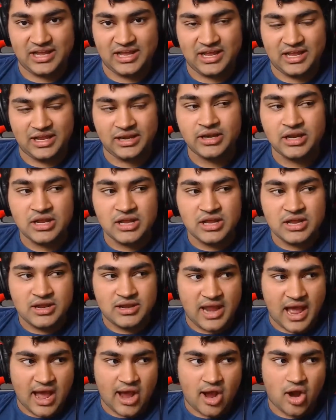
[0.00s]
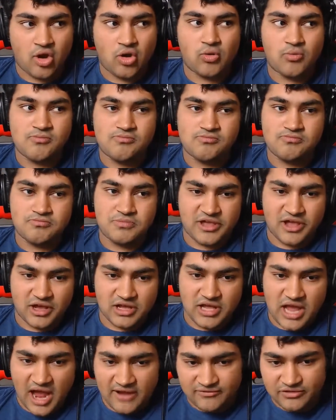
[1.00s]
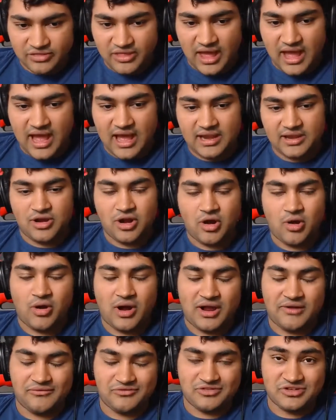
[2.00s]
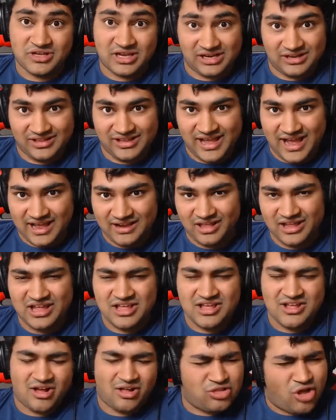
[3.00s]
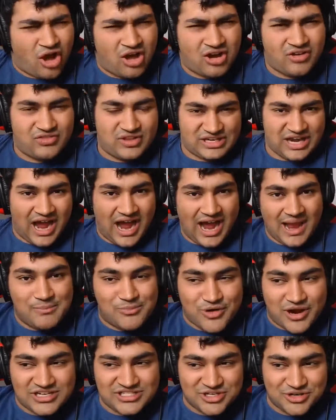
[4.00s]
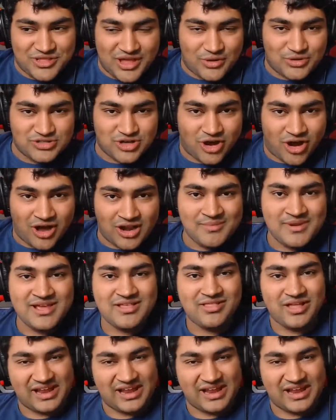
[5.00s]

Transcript: And now, because after that, I suddenly had like a lot of the time pressure that was on me.